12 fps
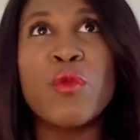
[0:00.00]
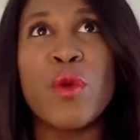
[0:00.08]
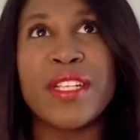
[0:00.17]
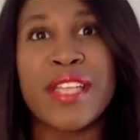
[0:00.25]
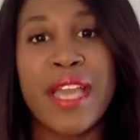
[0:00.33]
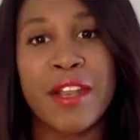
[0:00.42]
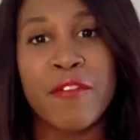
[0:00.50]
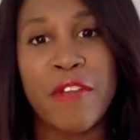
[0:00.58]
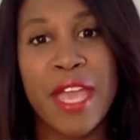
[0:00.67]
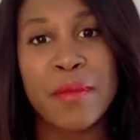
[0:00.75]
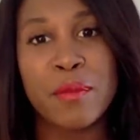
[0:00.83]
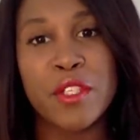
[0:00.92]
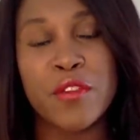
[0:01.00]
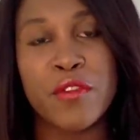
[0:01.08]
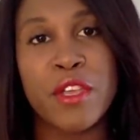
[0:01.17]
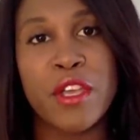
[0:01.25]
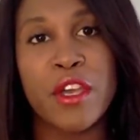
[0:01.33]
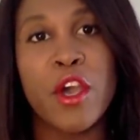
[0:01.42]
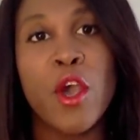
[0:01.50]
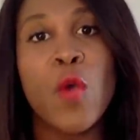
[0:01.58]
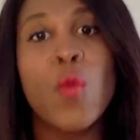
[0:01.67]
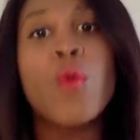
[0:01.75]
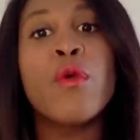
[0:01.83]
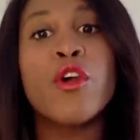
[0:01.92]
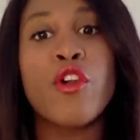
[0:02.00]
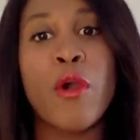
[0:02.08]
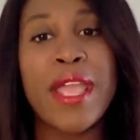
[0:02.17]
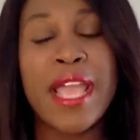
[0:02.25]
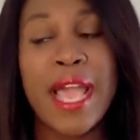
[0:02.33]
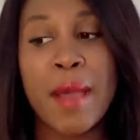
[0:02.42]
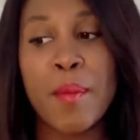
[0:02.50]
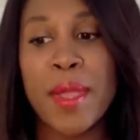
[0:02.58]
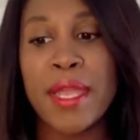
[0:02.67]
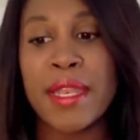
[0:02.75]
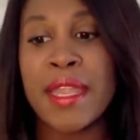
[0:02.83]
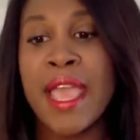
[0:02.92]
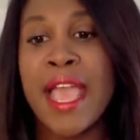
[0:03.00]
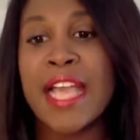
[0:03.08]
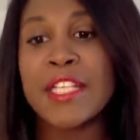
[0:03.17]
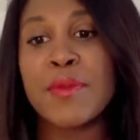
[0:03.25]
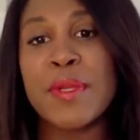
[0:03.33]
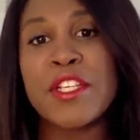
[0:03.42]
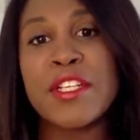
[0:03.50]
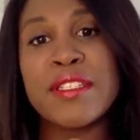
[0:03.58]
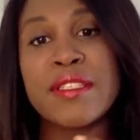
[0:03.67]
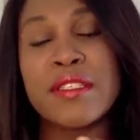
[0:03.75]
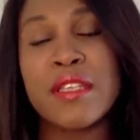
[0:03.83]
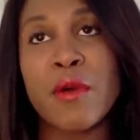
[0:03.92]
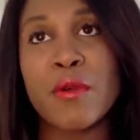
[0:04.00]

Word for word: in what kind of atmosphere we were growing up in, especially since